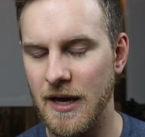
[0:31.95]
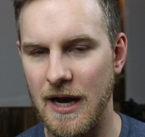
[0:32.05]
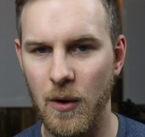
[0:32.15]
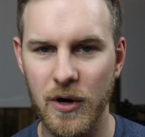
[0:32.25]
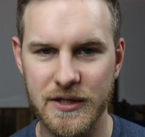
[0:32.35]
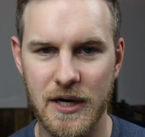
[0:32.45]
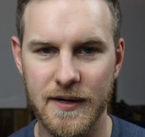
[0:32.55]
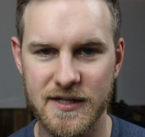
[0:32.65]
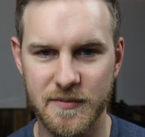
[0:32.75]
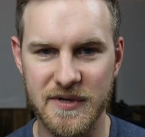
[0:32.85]
and I want to
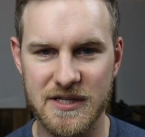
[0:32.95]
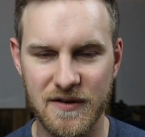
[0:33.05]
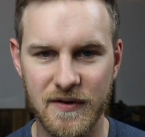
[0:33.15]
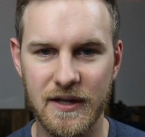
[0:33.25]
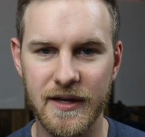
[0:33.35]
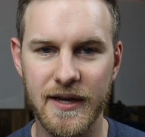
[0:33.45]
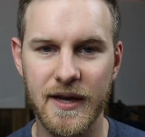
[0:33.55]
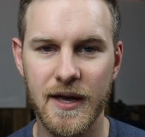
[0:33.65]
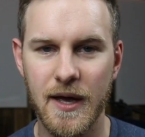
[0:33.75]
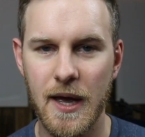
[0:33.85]
talk
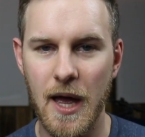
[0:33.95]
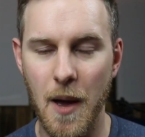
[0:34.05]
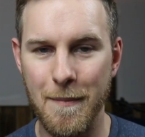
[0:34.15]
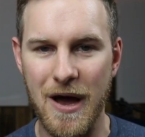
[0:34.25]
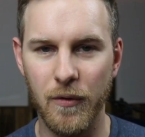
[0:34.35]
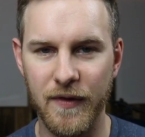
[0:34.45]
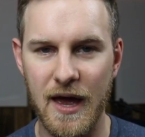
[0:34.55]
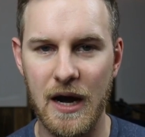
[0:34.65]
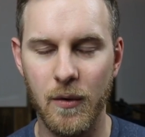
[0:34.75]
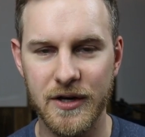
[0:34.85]
specifically about
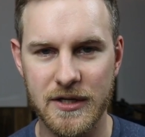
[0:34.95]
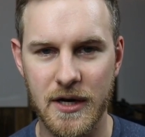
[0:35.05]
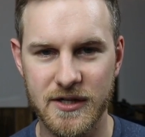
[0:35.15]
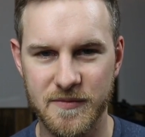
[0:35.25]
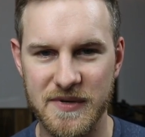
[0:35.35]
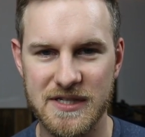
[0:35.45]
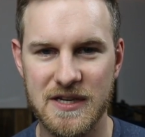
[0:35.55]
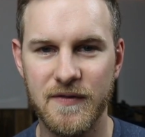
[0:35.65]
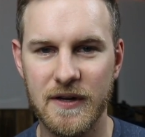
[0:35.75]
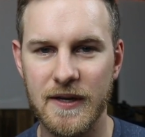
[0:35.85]
that. I want to talk
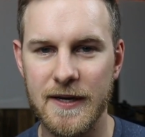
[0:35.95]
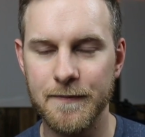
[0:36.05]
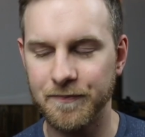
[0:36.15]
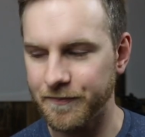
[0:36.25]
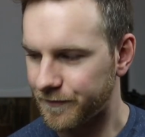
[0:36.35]
specifically